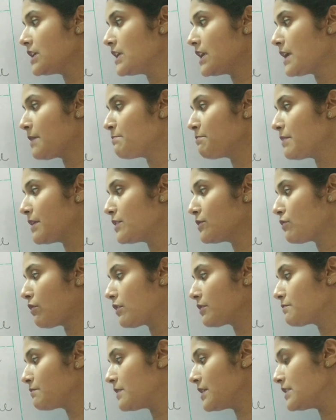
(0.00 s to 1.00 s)
EMP
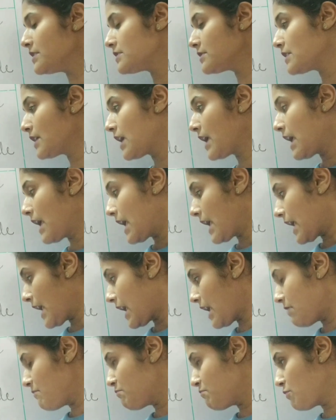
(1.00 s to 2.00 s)
dot means
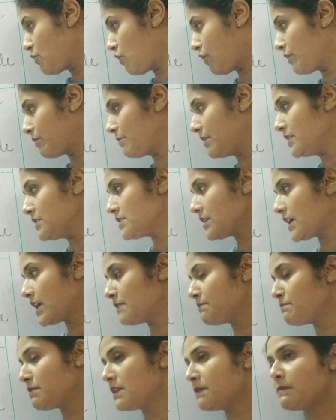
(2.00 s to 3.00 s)
employment,
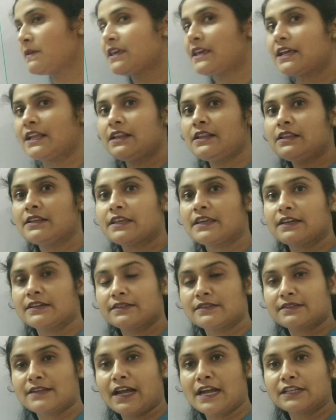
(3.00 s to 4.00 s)
and PPL
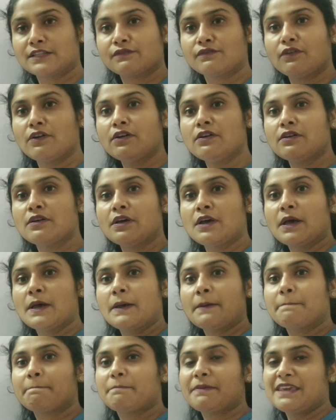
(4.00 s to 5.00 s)
here stands for
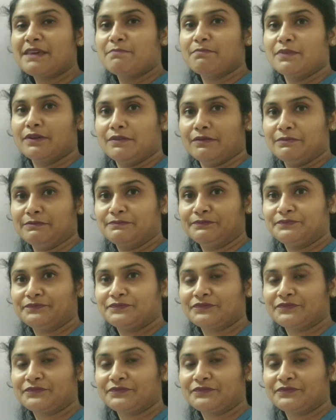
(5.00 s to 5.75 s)
people.